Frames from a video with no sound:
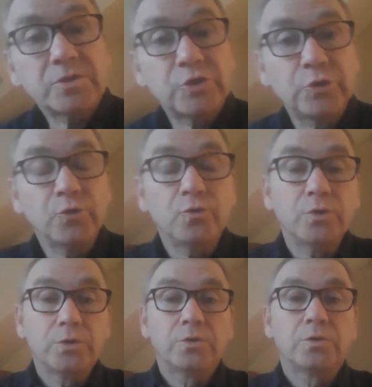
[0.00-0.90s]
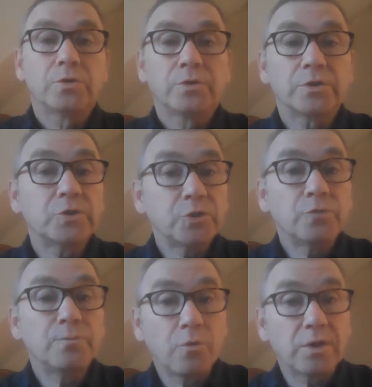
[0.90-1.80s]
two, the
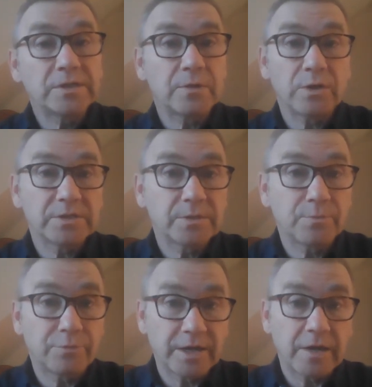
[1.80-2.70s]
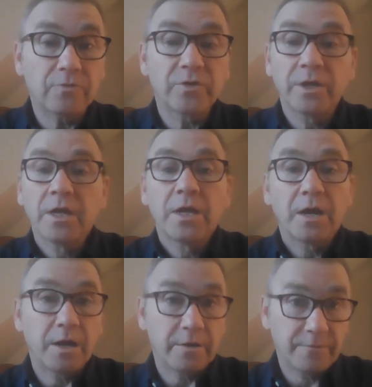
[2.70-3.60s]
two points I wanted to bring out
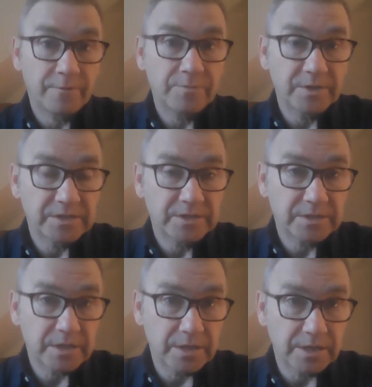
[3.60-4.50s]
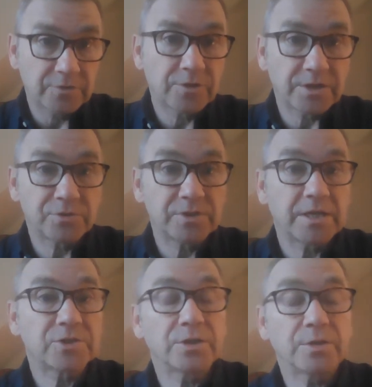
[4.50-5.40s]
uh, from this uh, introductory
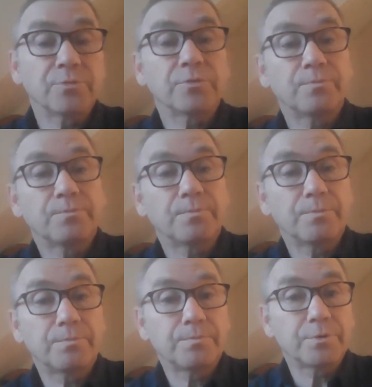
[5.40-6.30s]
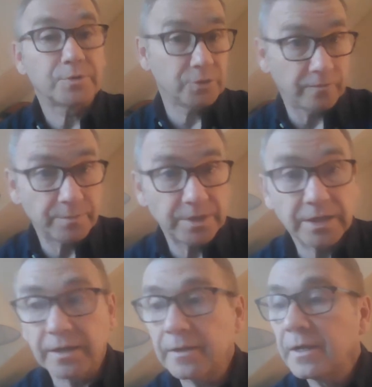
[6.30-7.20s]
section on the pr- pursuit of
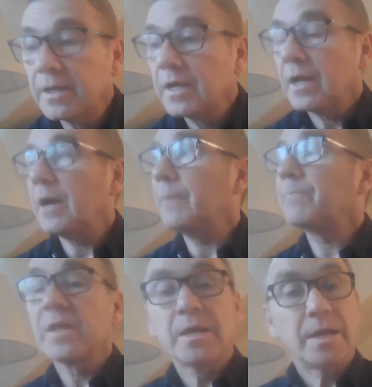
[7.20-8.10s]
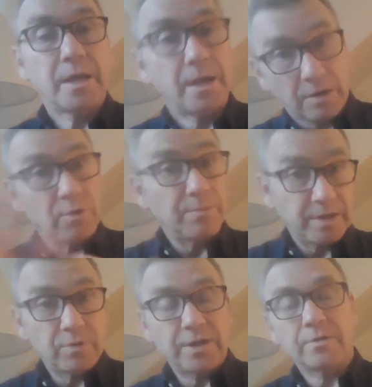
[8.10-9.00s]
being. Um, I, I want to
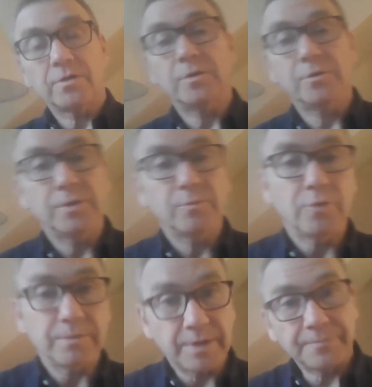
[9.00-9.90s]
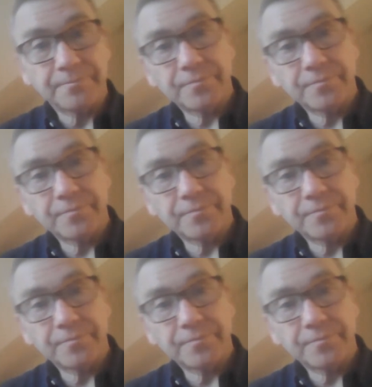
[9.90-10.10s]
make one now concluding point, but